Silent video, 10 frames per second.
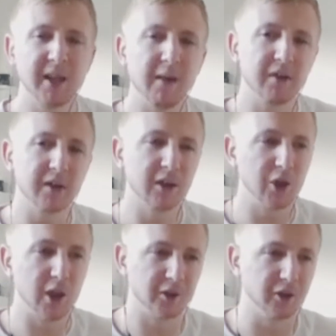different
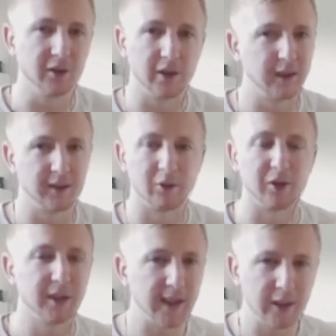suggestions that it's sort
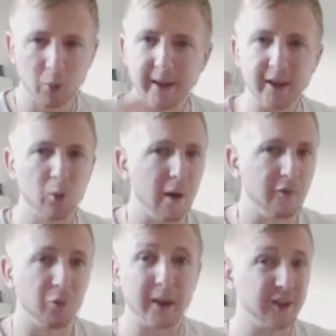of six weeks,
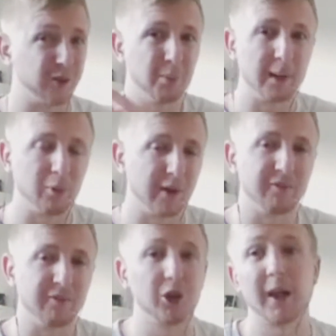12 weeks, some people
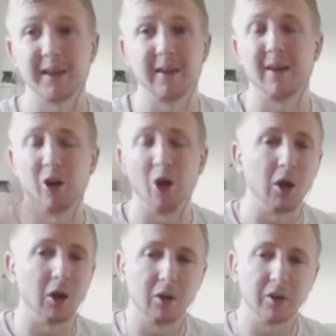even suggesting a
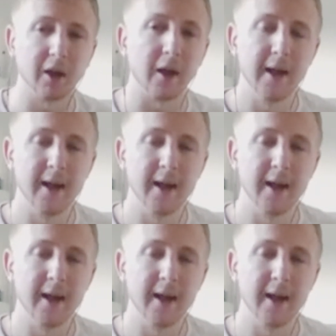lot longer.